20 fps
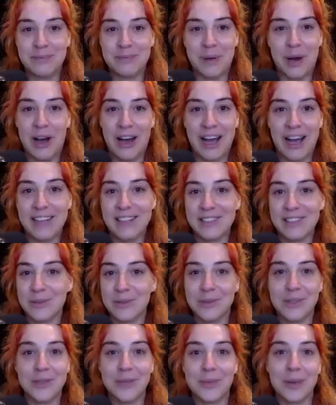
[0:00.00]
behind or
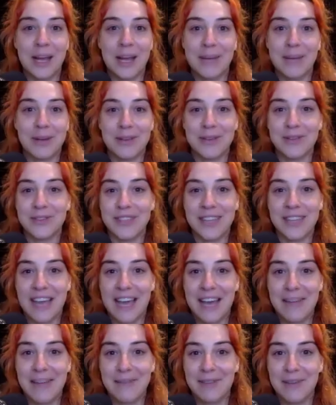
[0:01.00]
when you're playing most of the
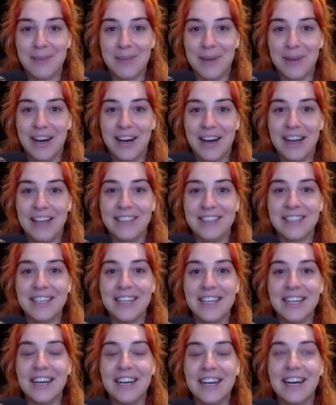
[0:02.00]
game from behind.
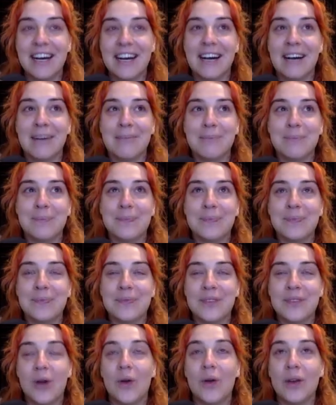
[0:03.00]

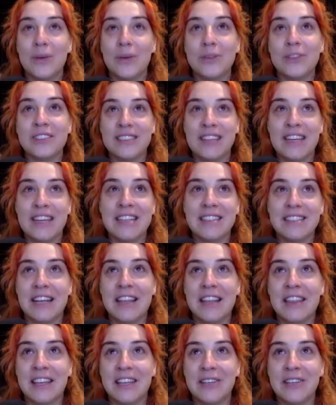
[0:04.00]
No, it was tense, and
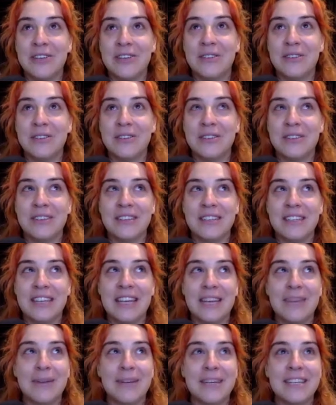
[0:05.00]
I think
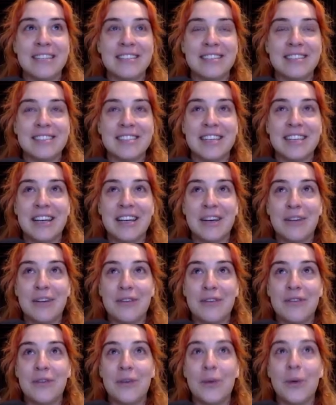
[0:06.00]
Kiwis,
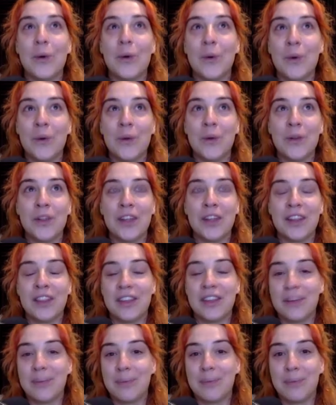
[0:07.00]
for all that
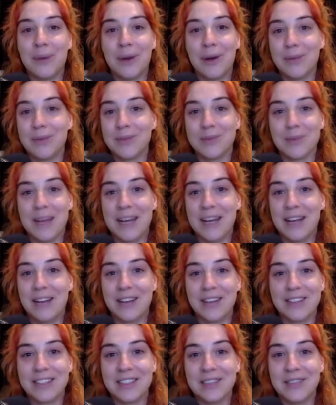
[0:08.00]
the Poms made
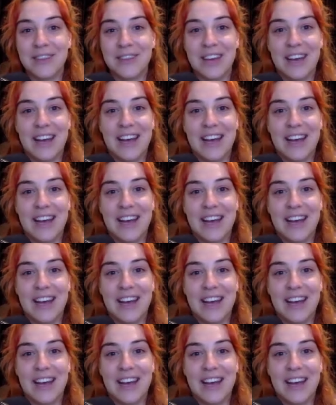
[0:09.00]
lots of